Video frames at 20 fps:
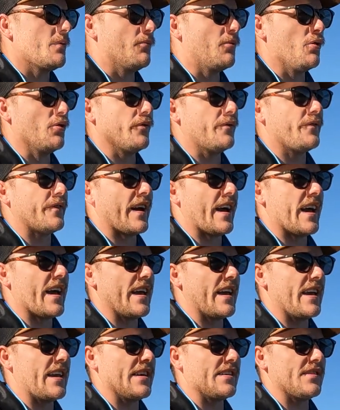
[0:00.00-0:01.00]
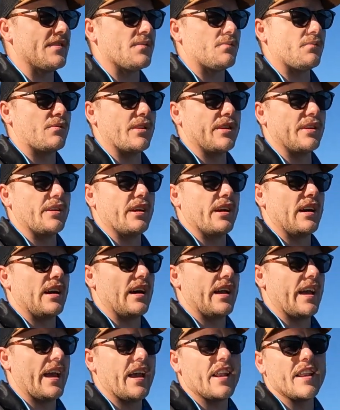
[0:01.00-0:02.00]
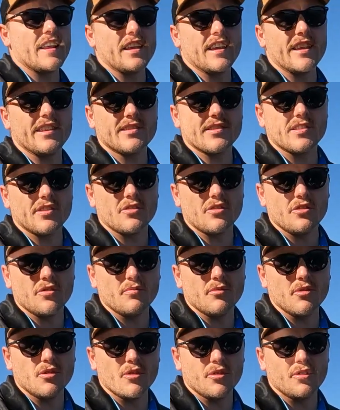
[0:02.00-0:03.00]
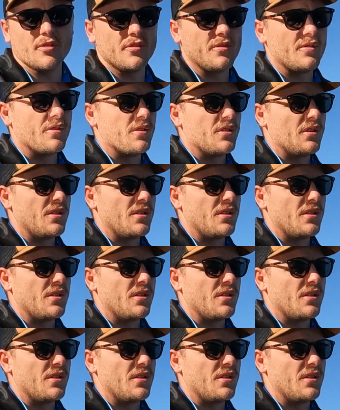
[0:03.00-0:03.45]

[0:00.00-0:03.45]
Moon phase, we are heading into the new moon.